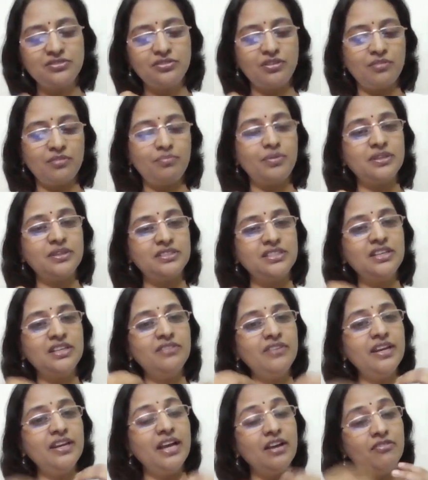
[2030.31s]
you are
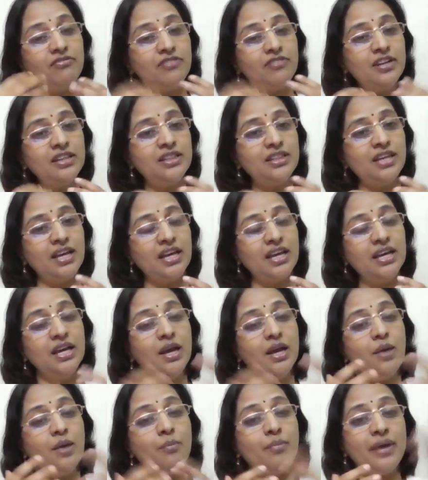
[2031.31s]
perceiving everything
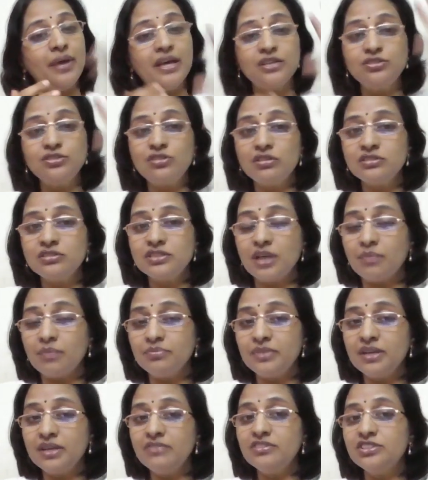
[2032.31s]
based on
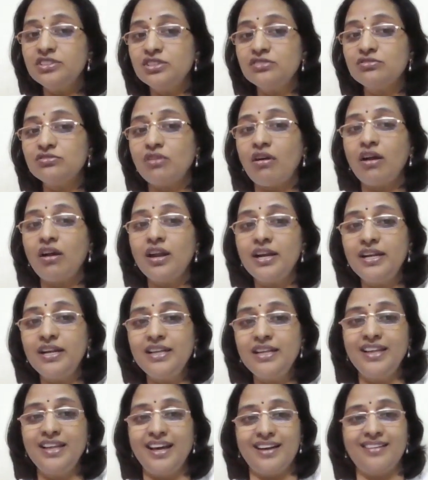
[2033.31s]
something which is
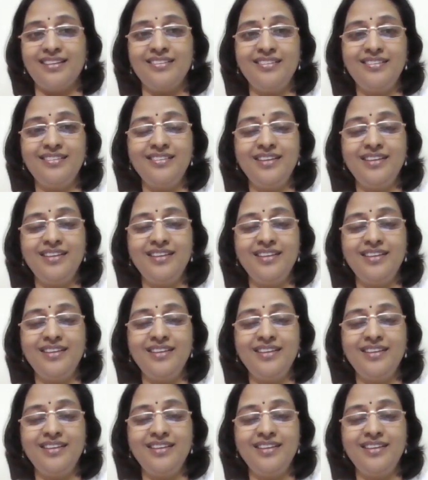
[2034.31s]
already there.